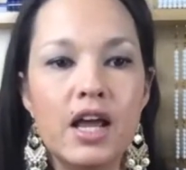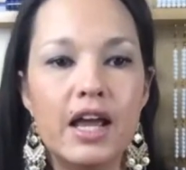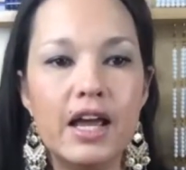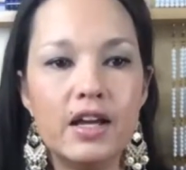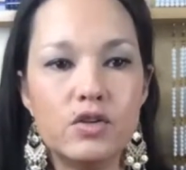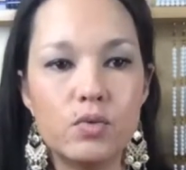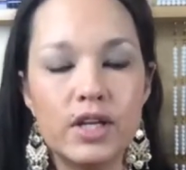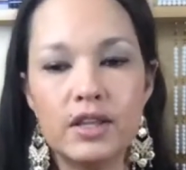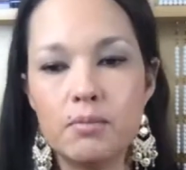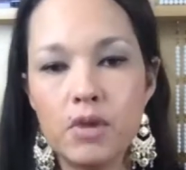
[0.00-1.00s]
and
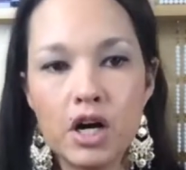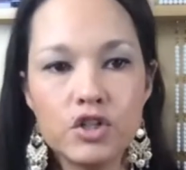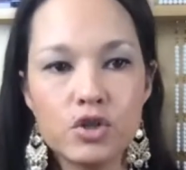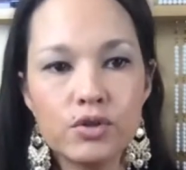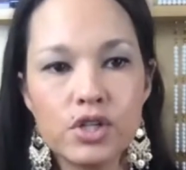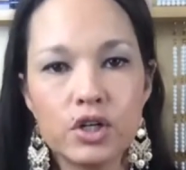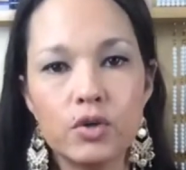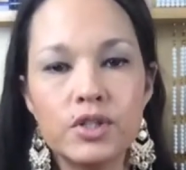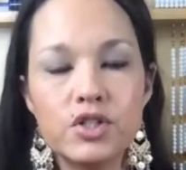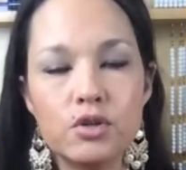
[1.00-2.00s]
when the modules are
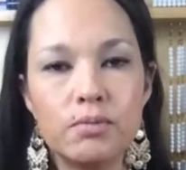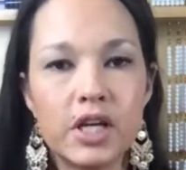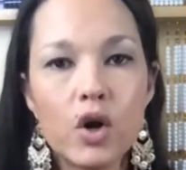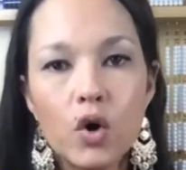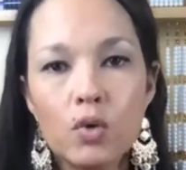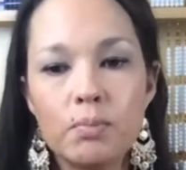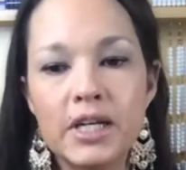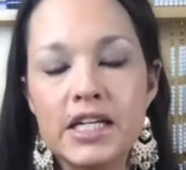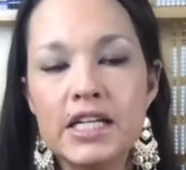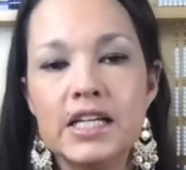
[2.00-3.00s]
going to be
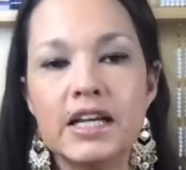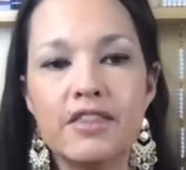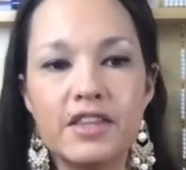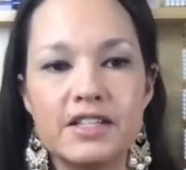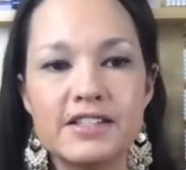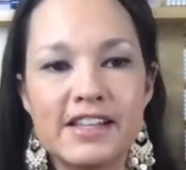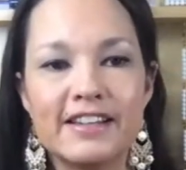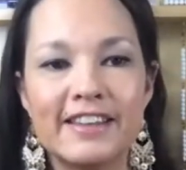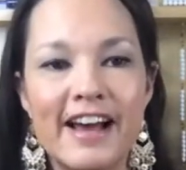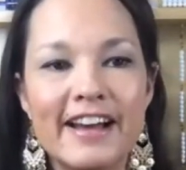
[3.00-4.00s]
opening and things
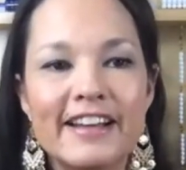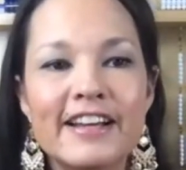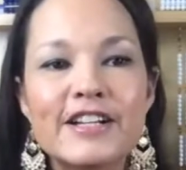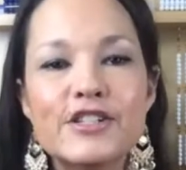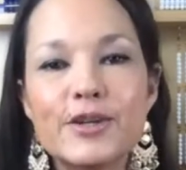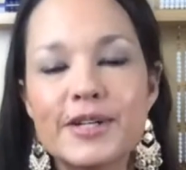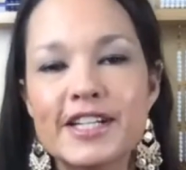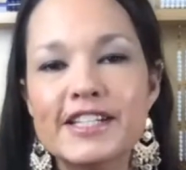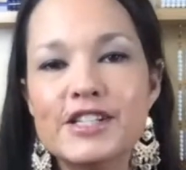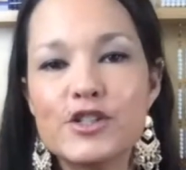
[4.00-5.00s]
like that. So it
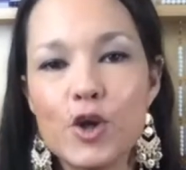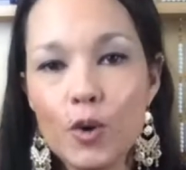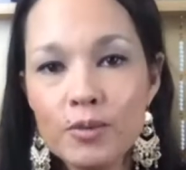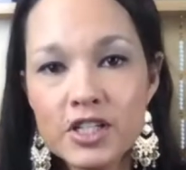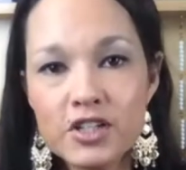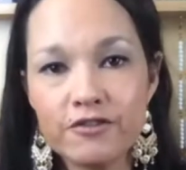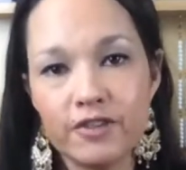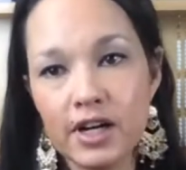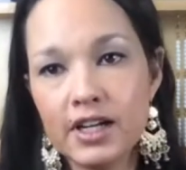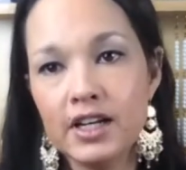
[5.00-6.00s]
is so much
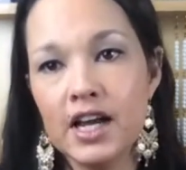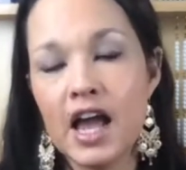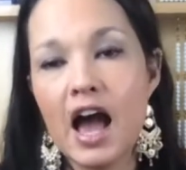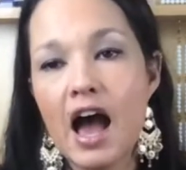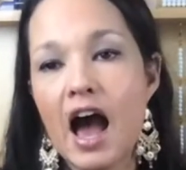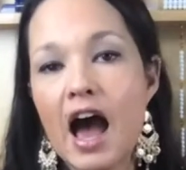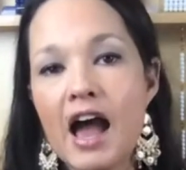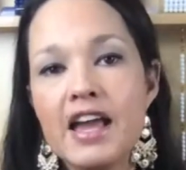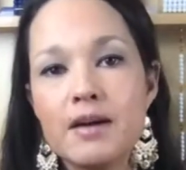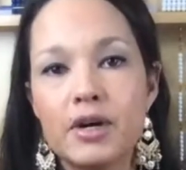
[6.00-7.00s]
fun. I
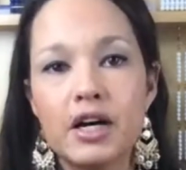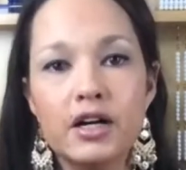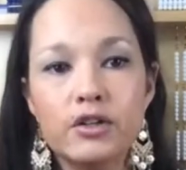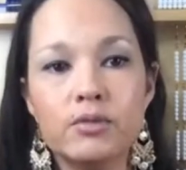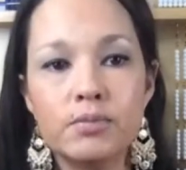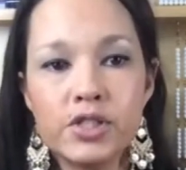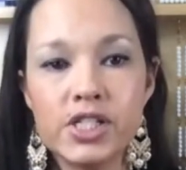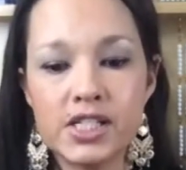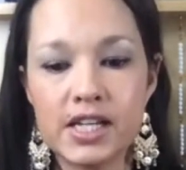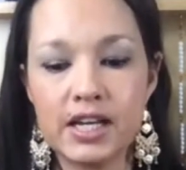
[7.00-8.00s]
am
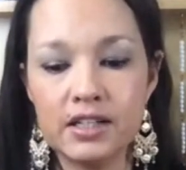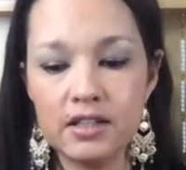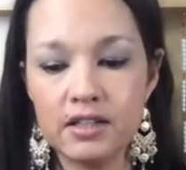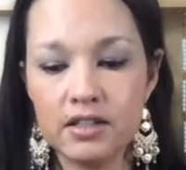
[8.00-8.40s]
100%